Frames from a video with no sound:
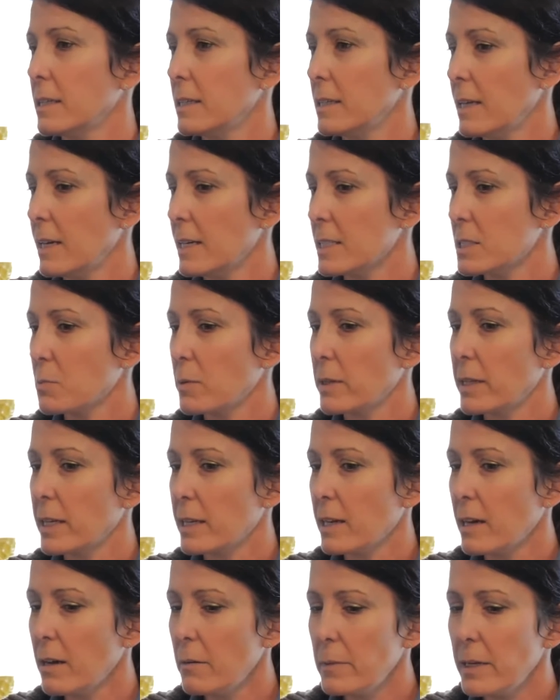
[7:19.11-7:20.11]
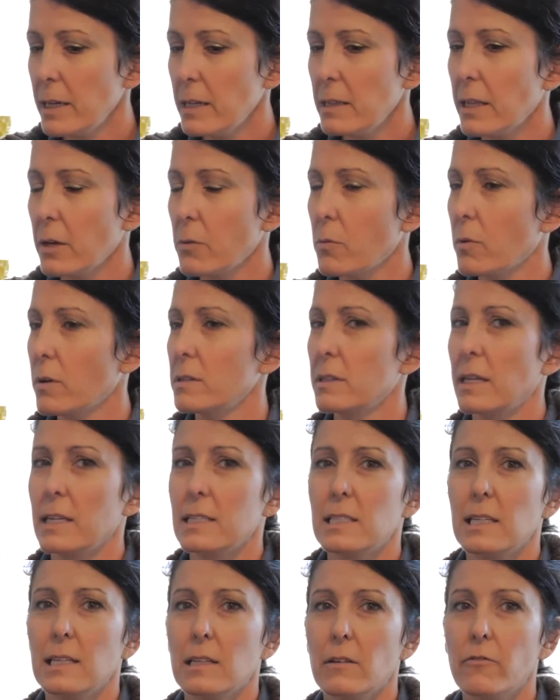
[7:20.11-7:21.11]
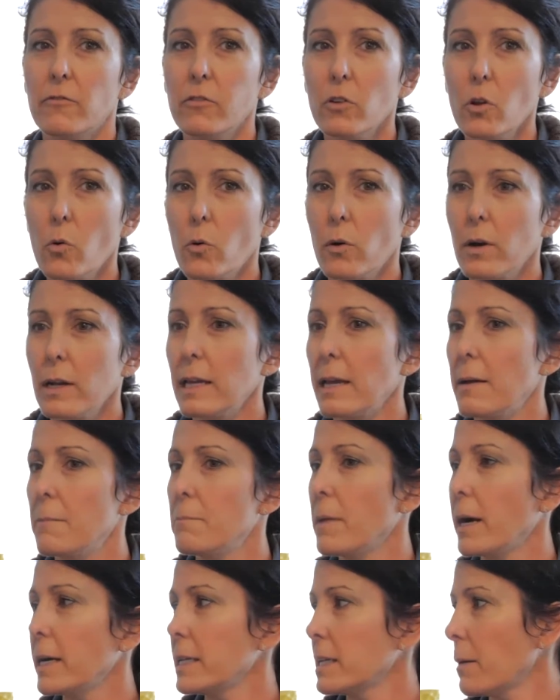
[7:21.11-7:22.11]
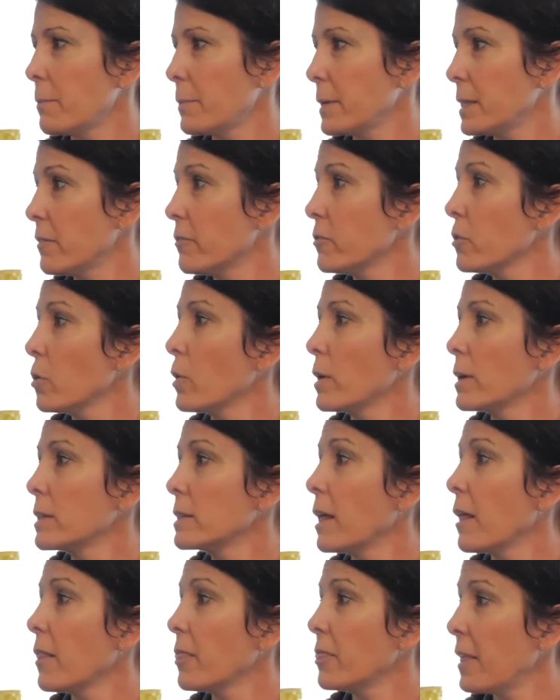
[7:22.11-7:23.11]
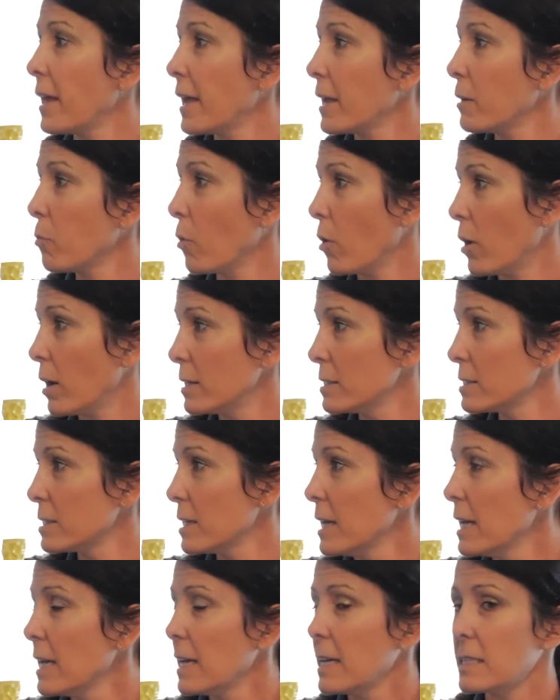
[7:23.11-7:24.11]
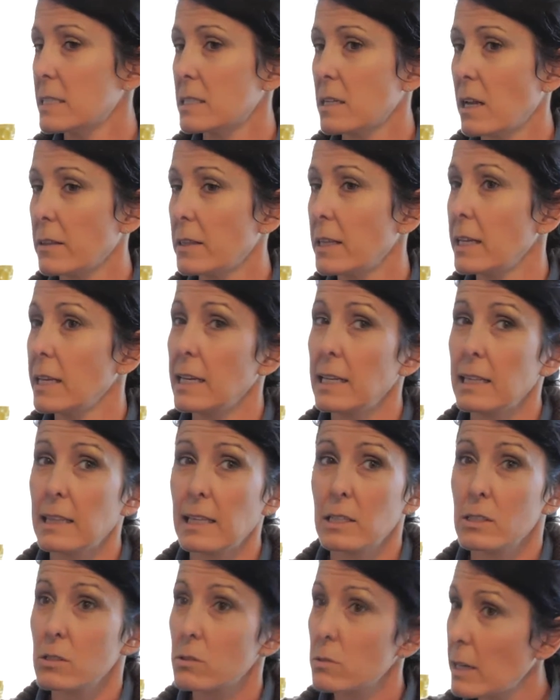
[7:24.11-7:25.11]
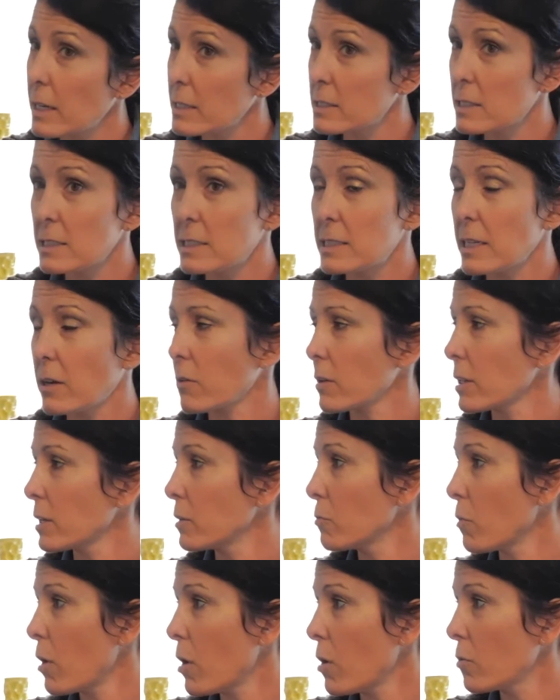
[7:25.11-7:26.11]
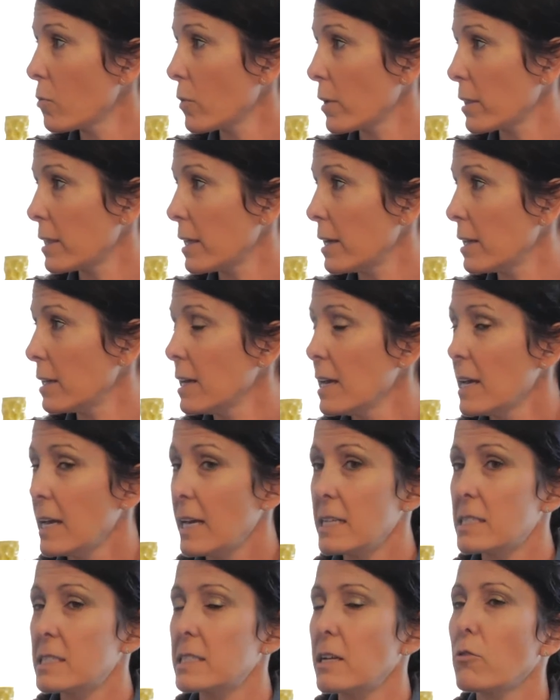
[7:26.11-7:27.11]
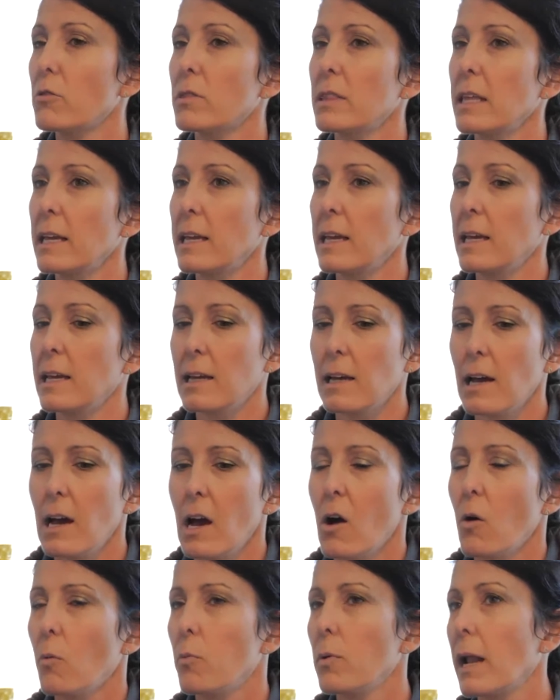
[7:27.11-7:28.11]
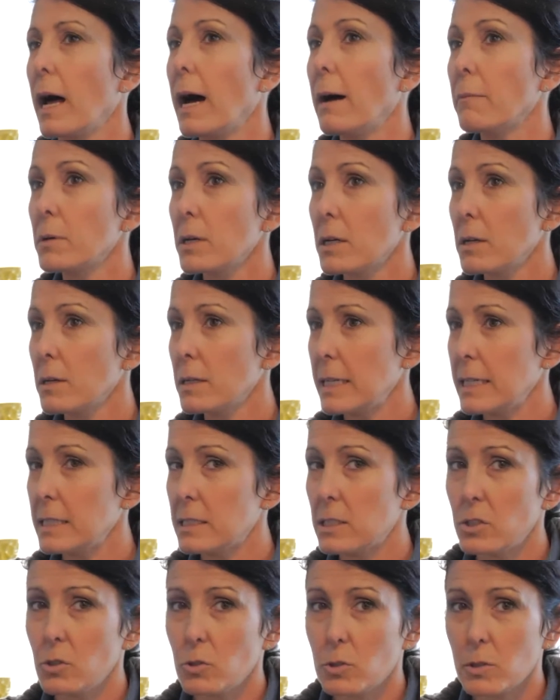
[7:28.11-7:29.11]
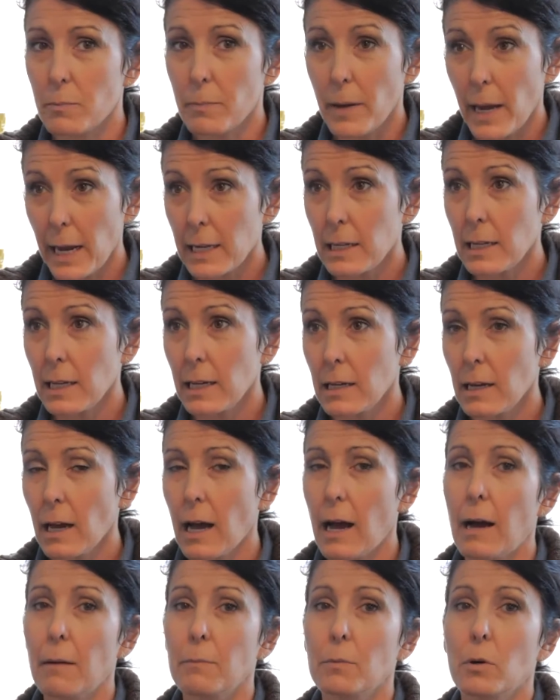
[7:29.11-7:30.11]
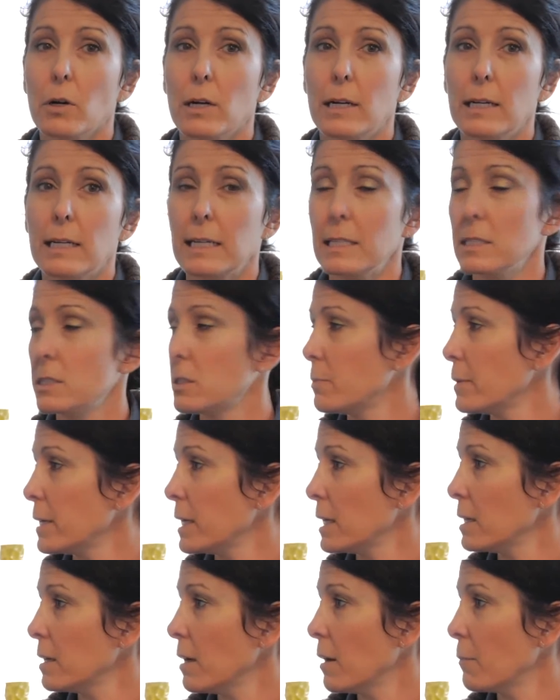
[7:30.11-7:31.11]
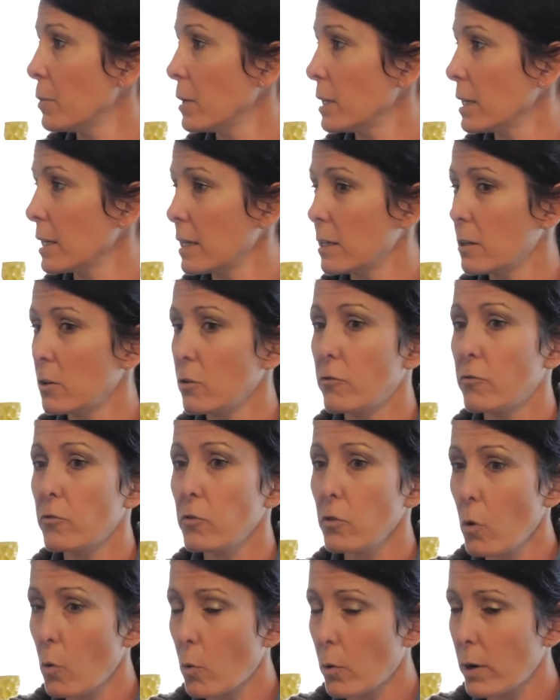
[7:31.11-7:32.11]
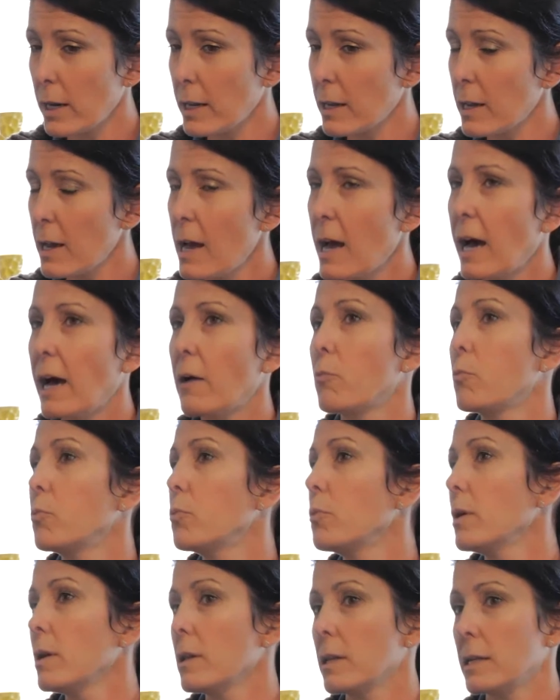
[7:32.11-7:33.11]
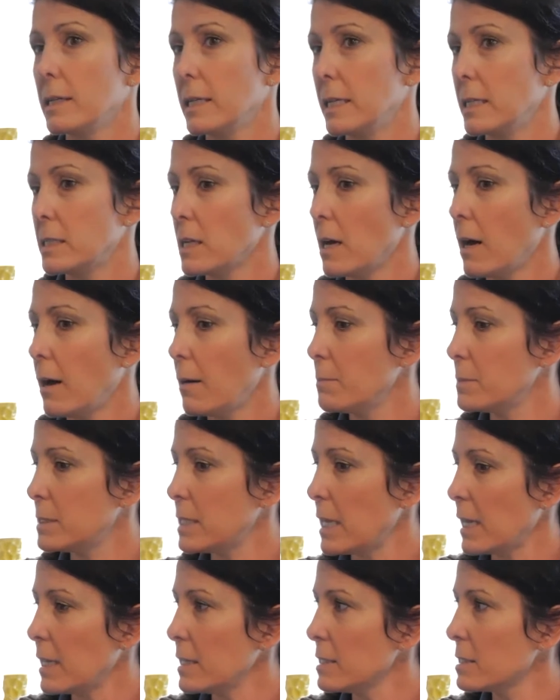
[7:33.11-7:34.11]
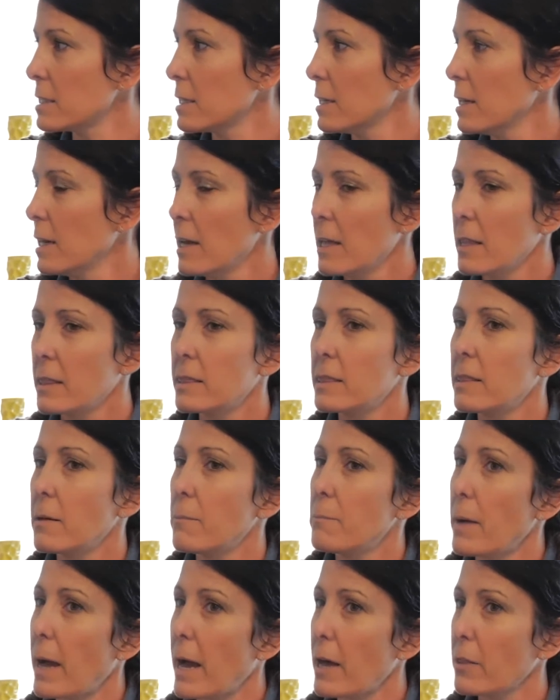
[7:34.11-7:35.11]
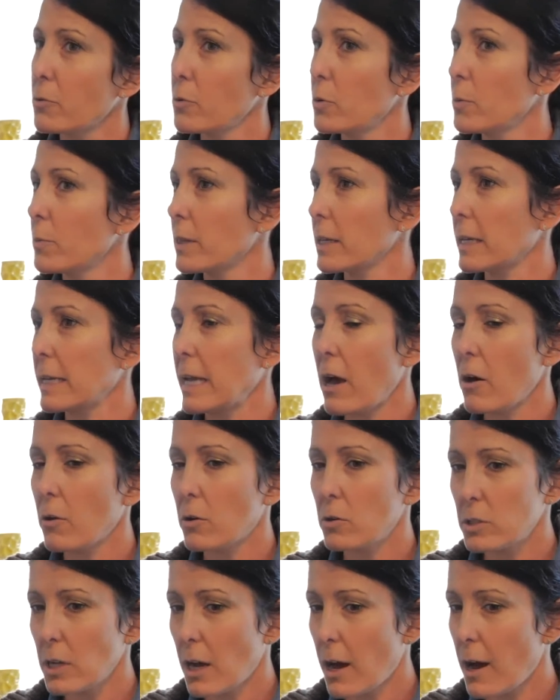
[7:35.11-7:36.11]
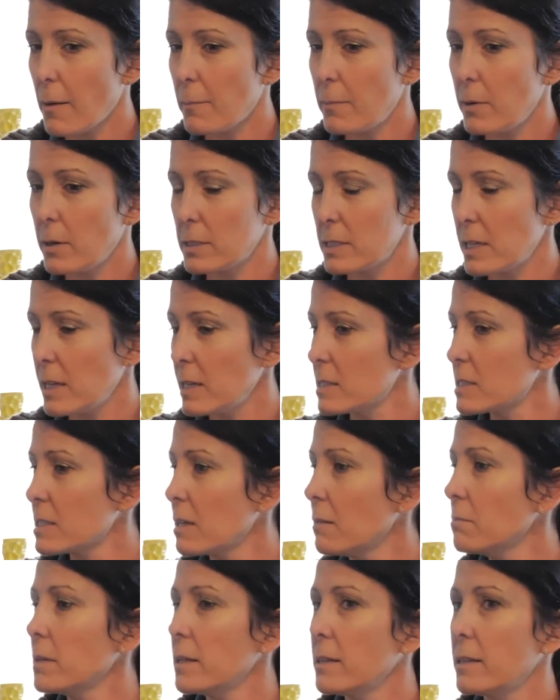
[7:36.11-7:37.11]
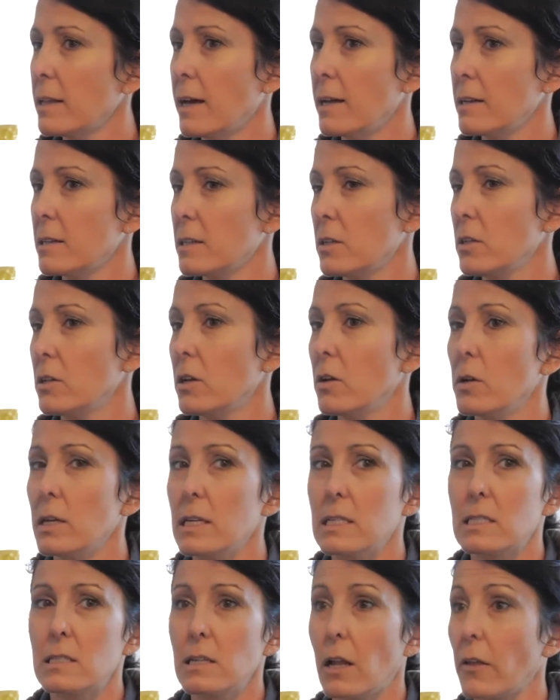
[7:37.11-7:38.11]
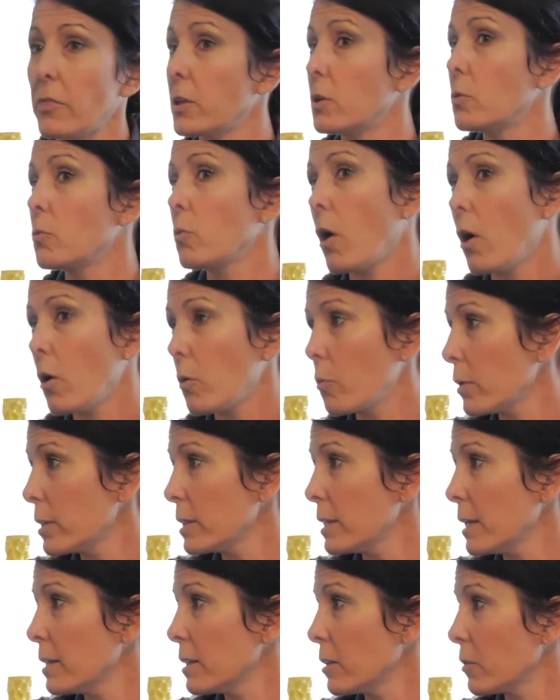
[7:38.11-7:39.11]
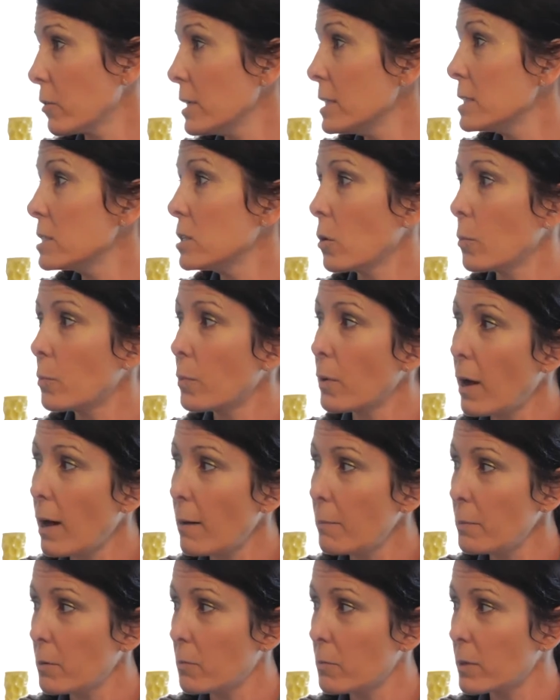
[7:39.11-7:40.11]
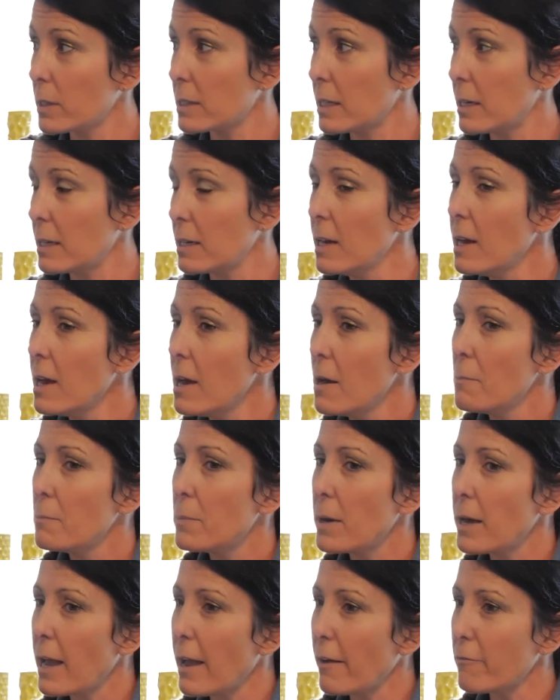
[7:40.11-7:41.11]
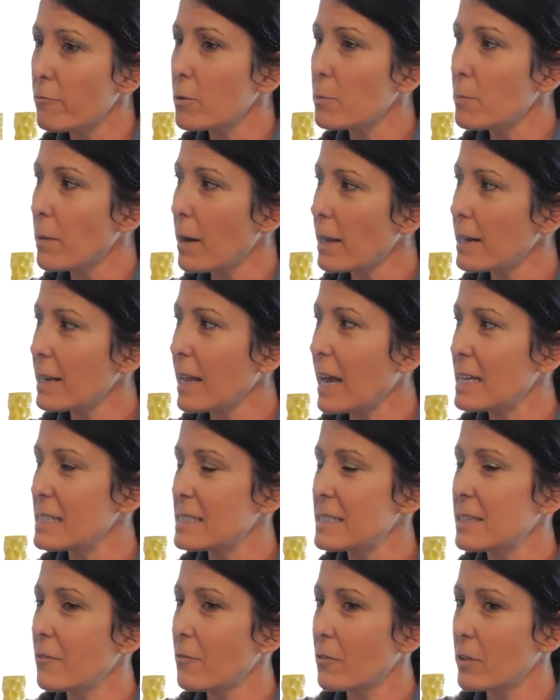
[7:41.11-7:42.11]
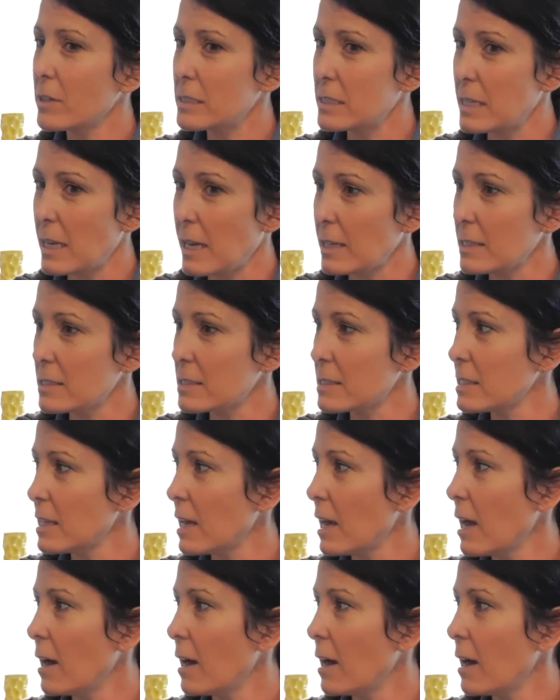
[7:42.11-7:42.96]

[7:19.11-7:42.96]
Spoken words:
Yes, when they come in, they see the flooring. It might not be the flooring that they want. It's not that anything's necessarily wrong with it. It's they're thinking, well, I'm going to need to do some painting. I'm going to need to be putting in new flooring. I really need to update the bathroom or the countertop. It's something that, is nothing wrong with it. There is no problem with it, but everybody has different tastes.